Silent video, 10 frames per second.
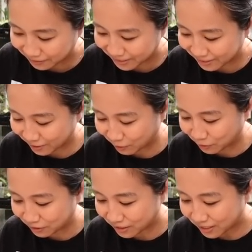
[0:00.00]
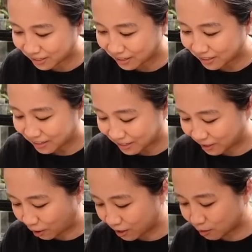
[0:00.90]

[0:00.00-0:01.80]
So, not